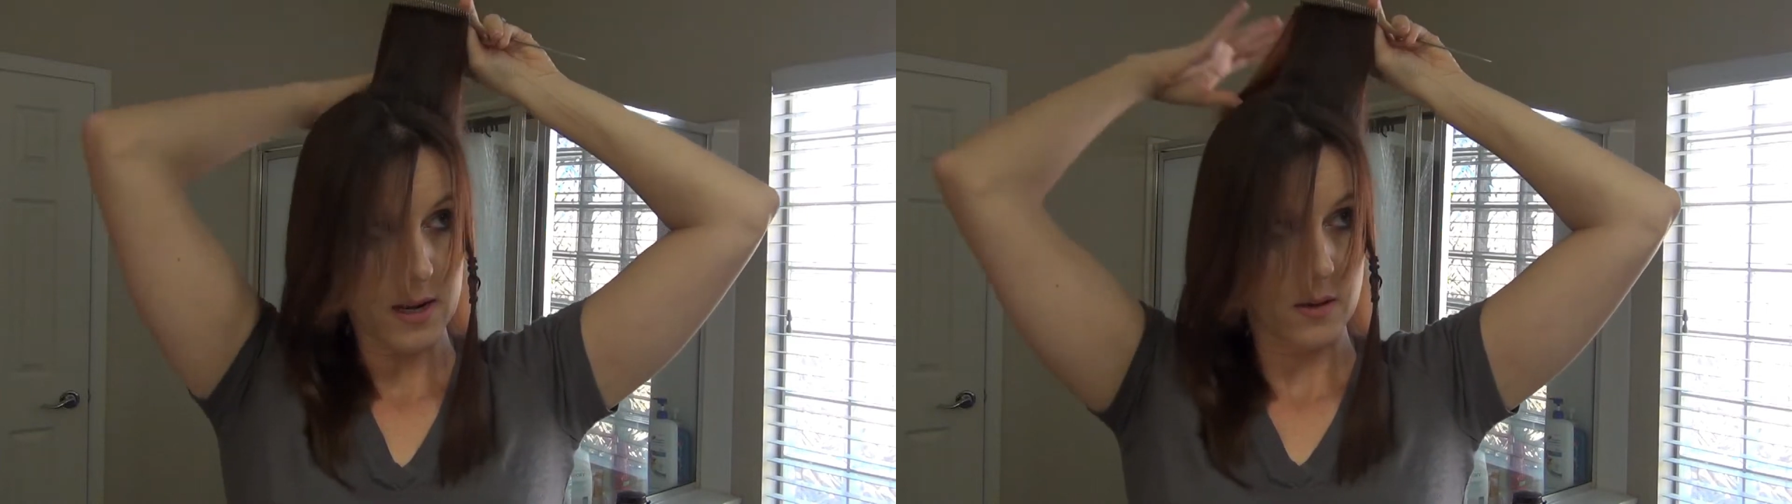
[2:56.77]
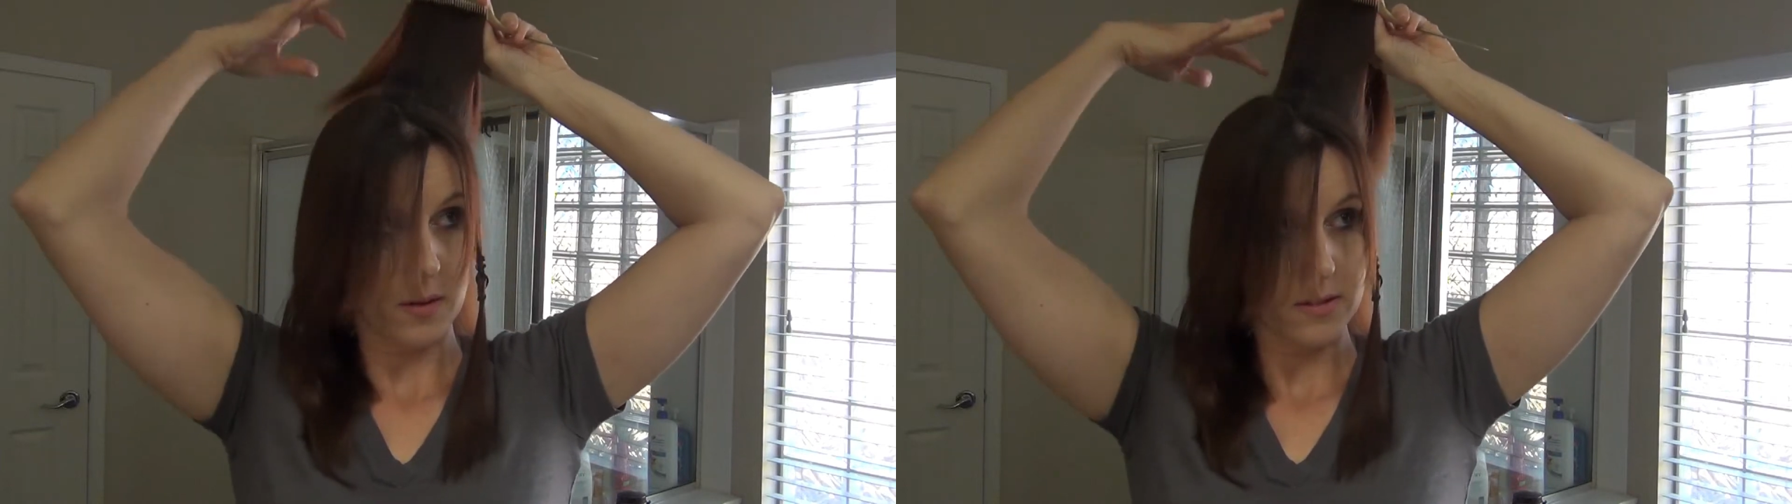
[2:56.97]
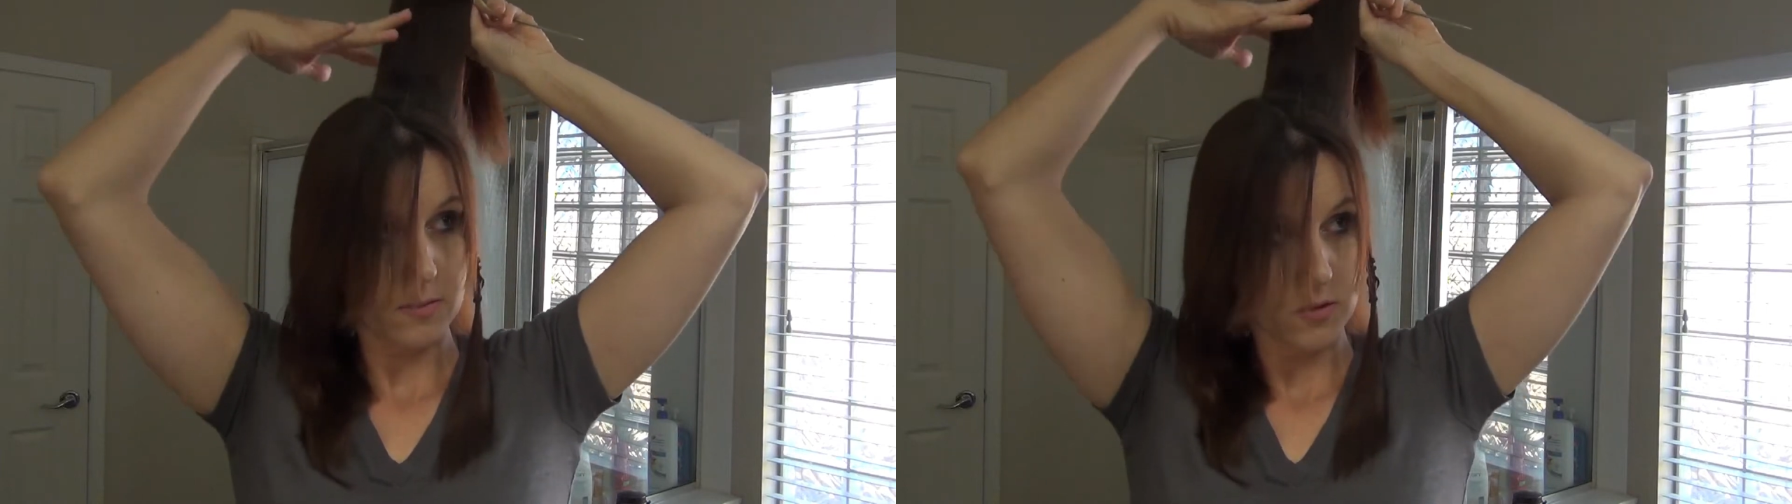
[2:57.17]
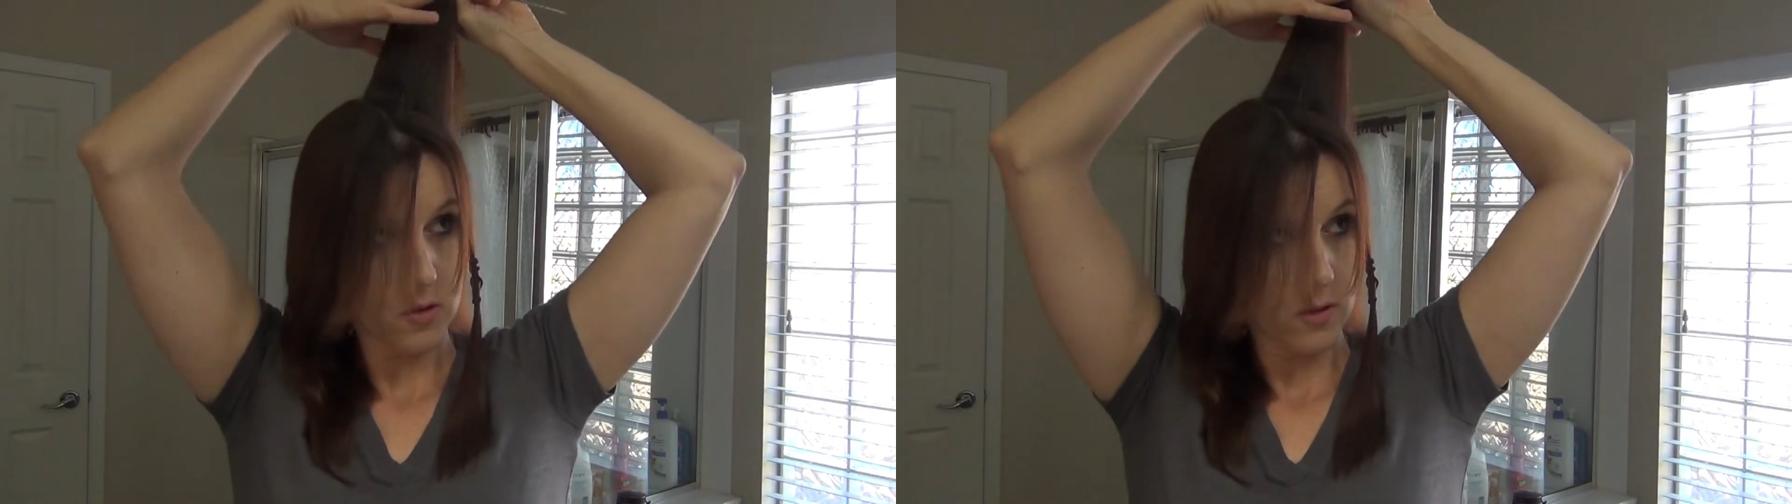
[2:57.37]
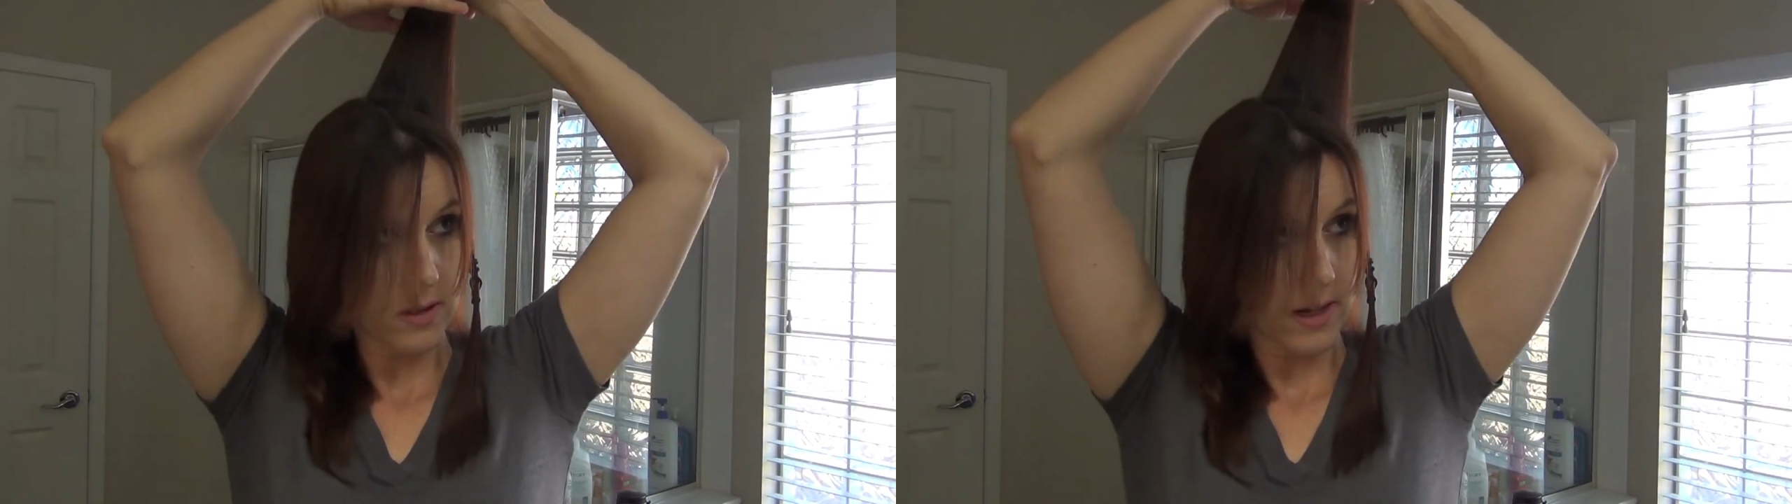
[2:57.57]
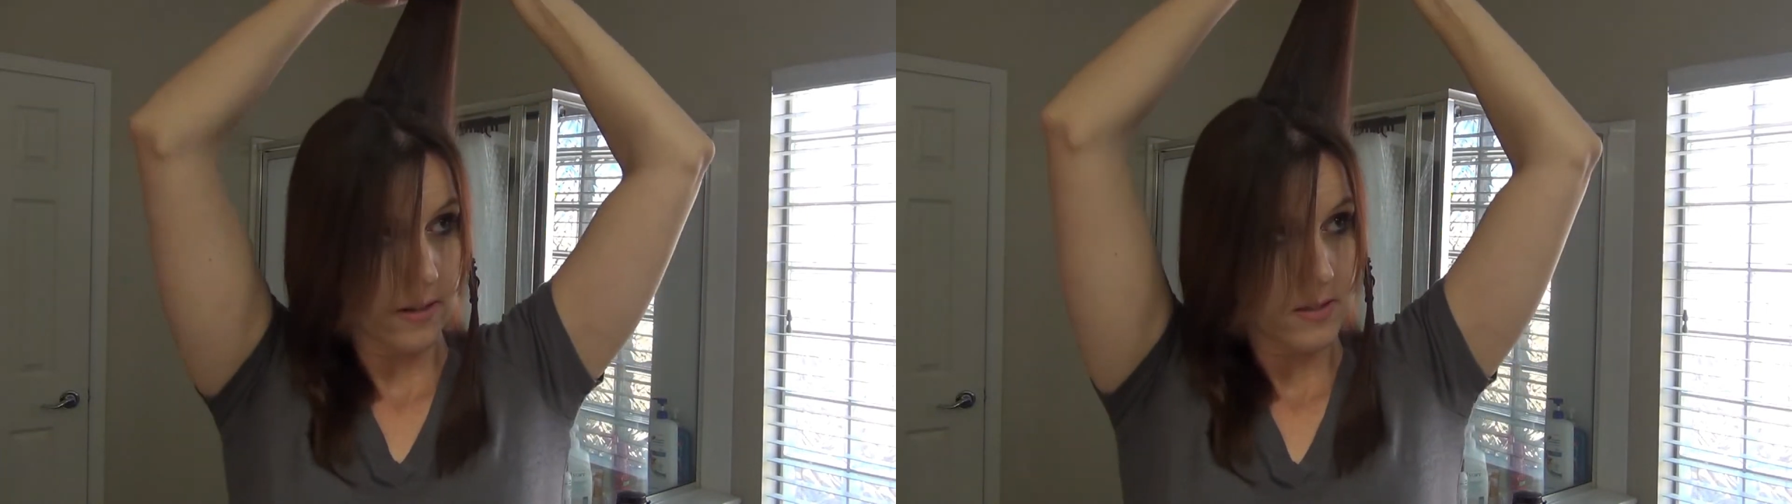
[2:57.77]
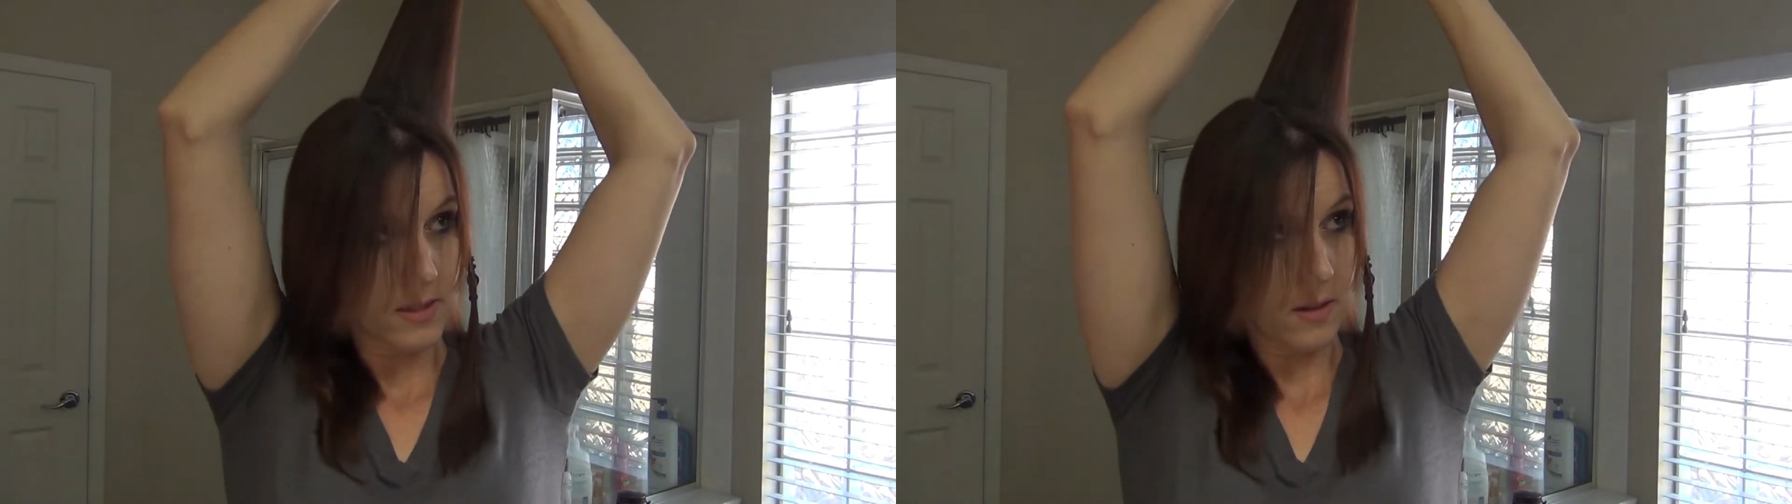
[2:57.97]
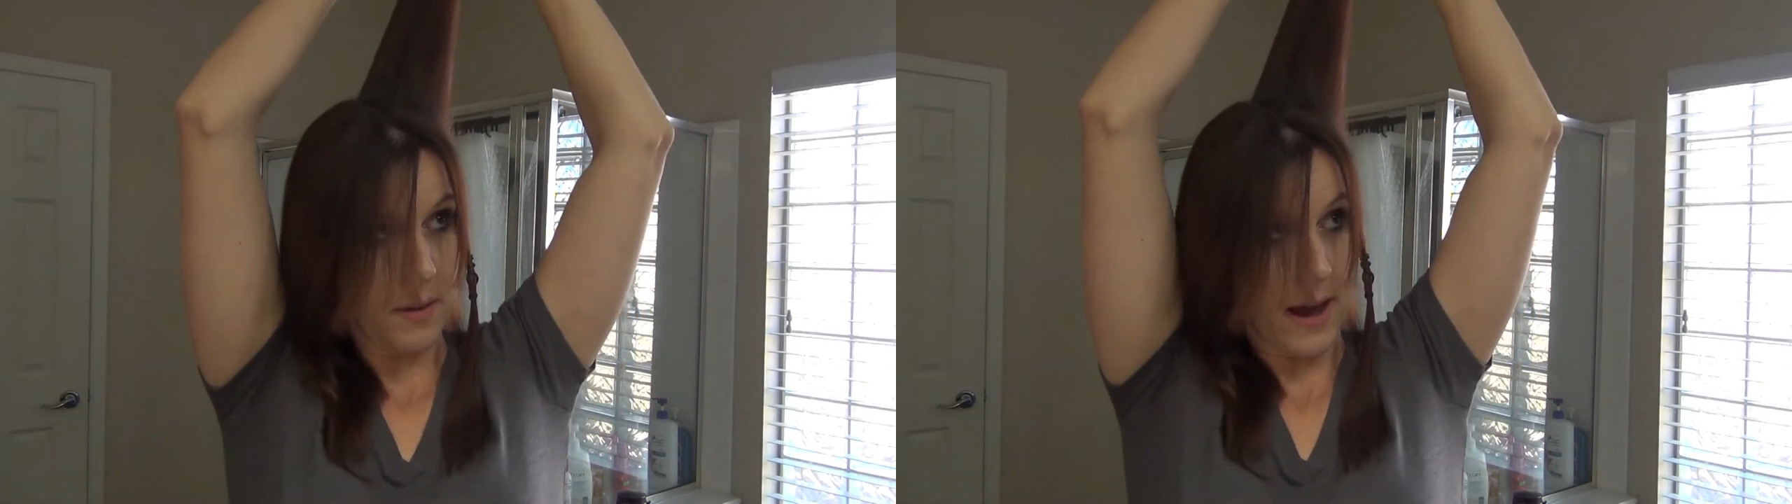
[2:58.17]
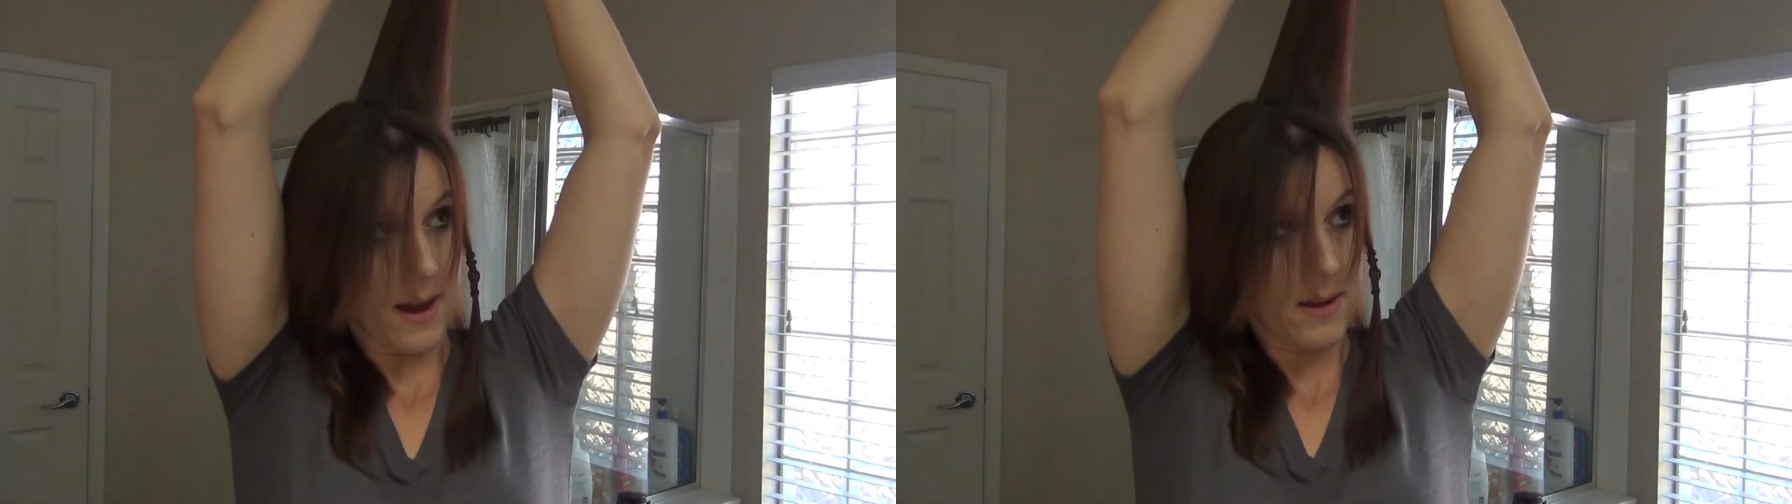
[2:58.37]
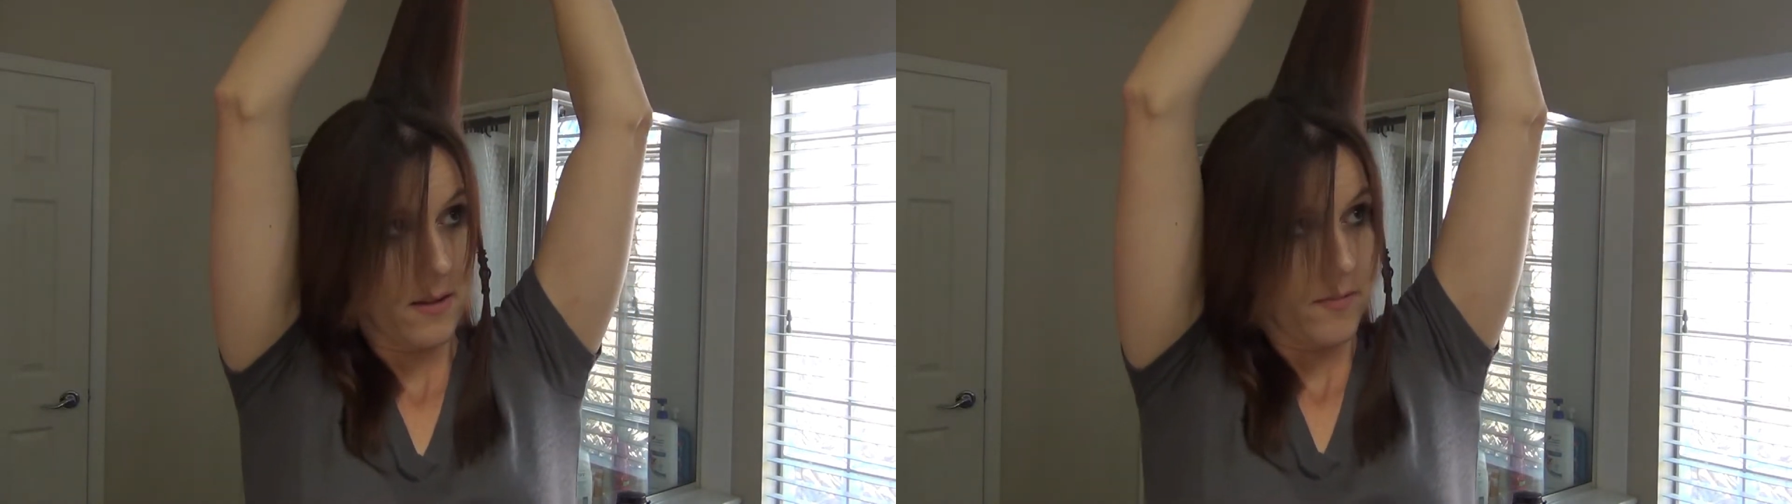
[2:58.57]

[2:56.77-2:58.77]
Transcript: of want some short layers in the back.